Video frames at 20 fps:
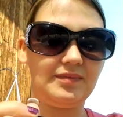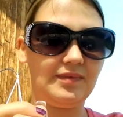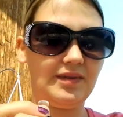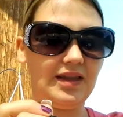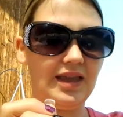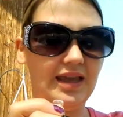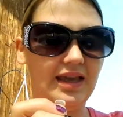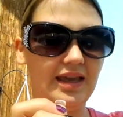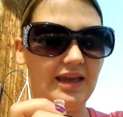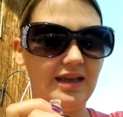
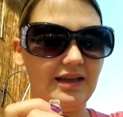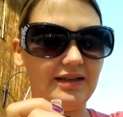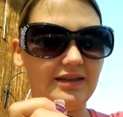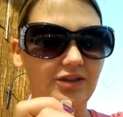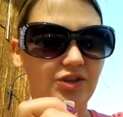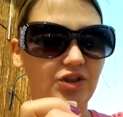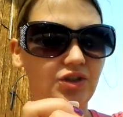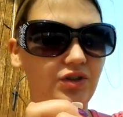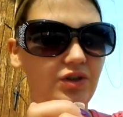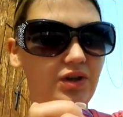And I'll
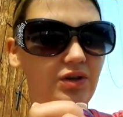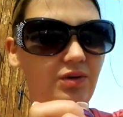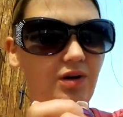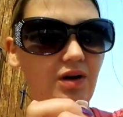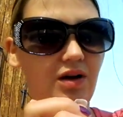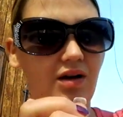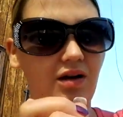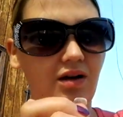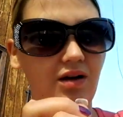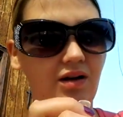show you
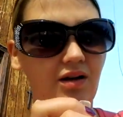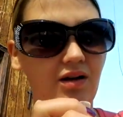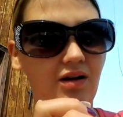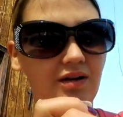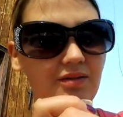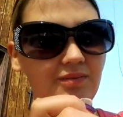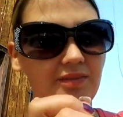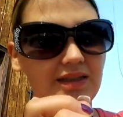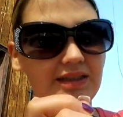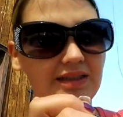
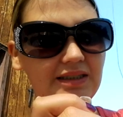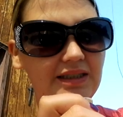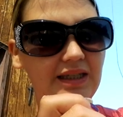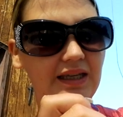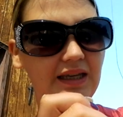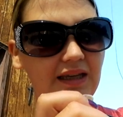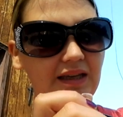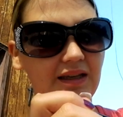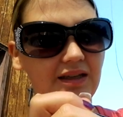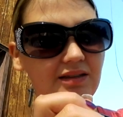on my
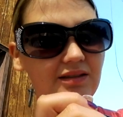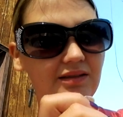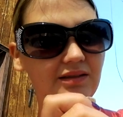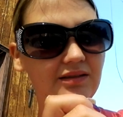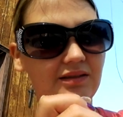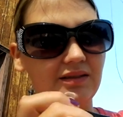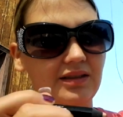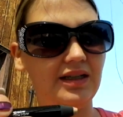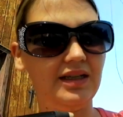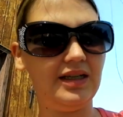skin.
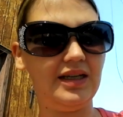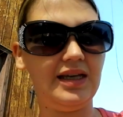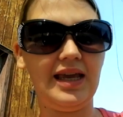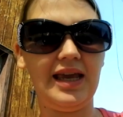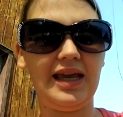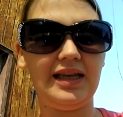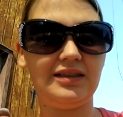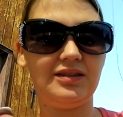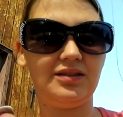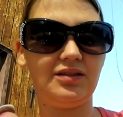
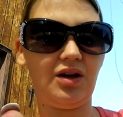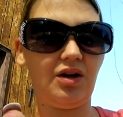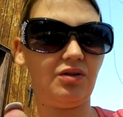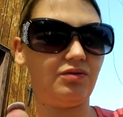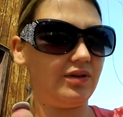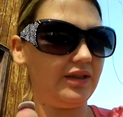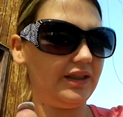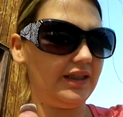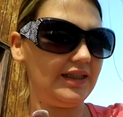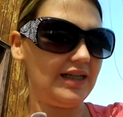It's a
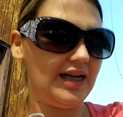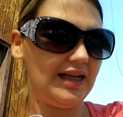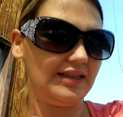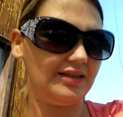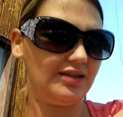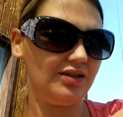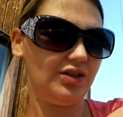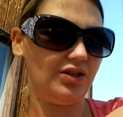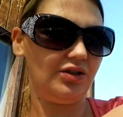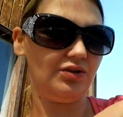really
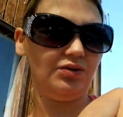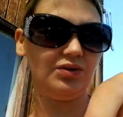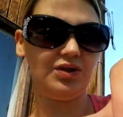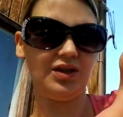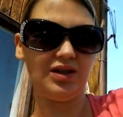nice nude.